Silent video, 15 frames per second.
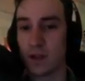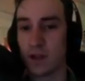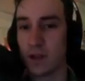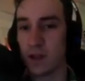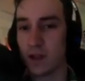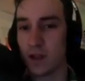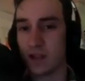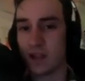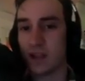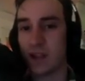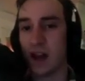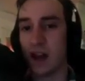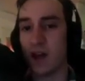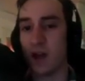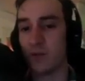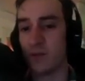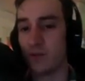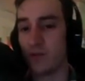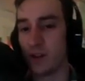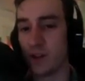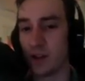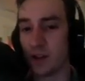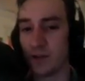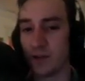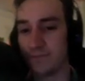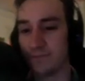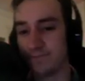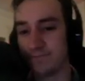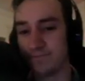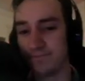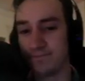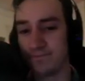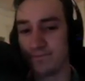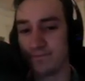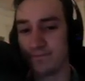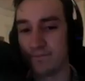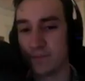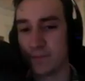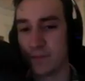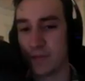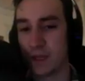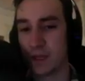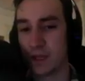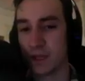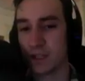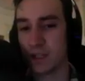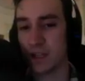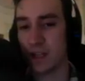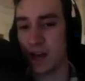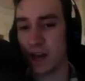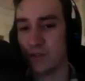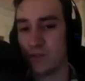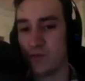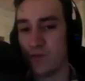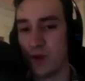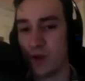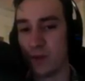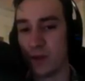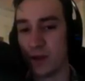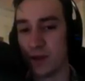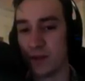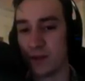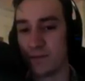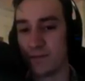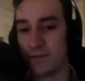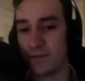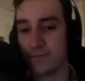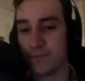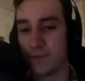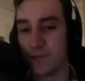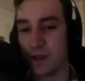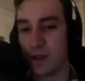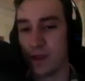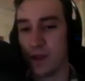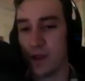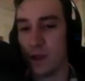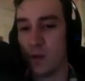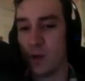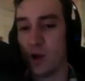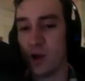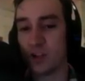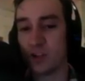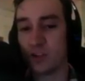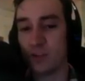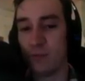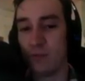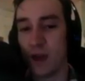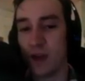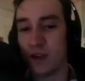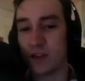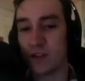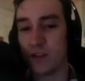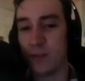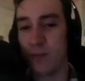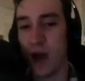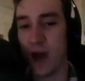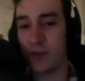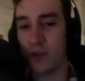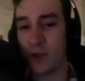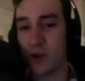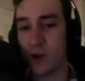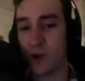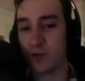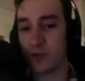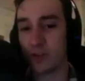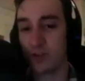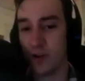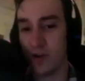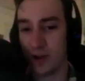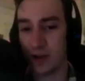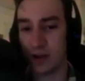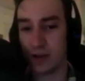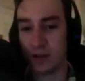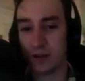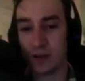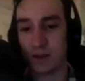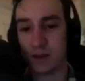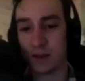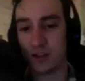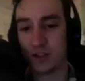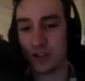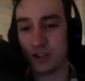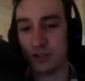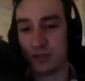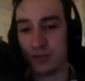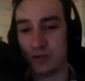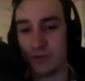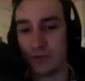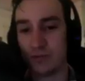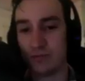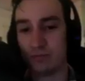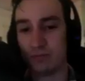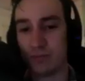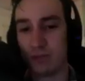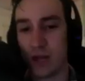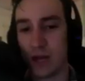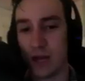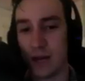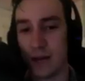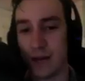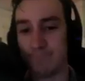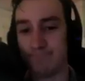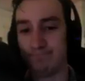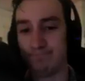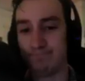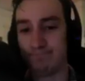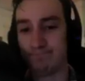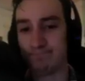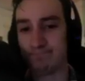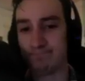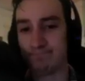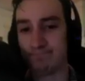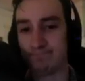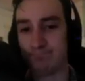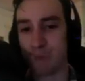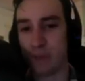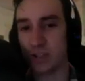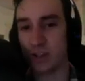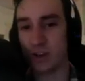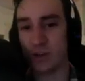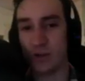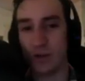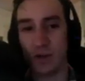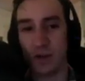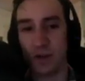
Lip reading: It's kind of how I'm feeling. It's kind of the mood I'm in. We also may need to path our own token to... I'm just going to O-ring.